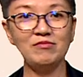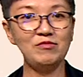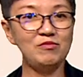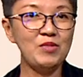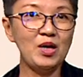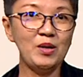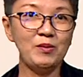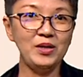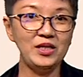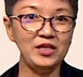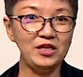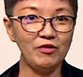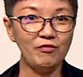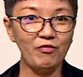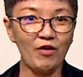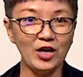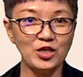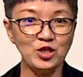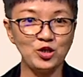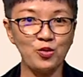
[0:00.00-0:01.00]
maybe
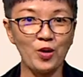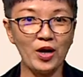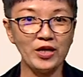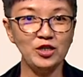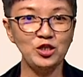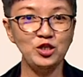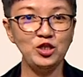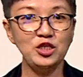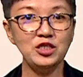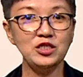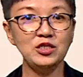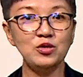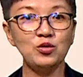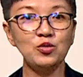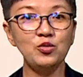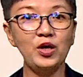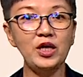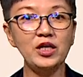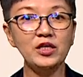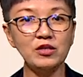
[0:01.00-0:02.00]
devise strategies to
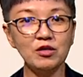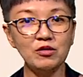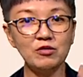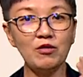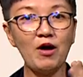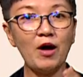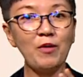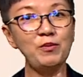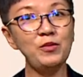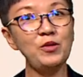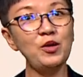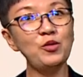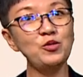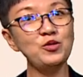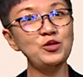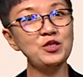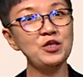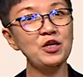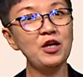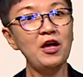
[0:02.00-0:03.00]
interrupt
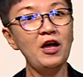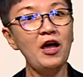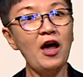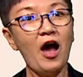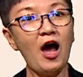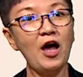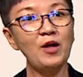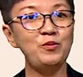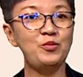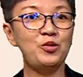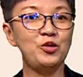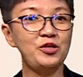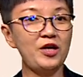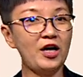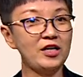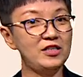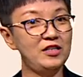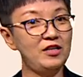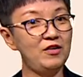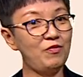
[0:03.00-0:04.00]
those
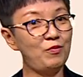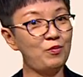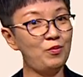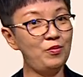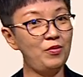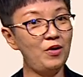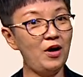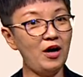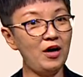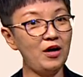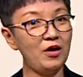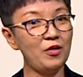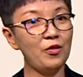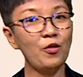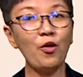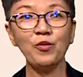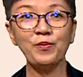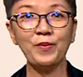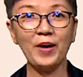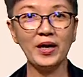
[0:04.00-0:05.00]
unproductive uh, thought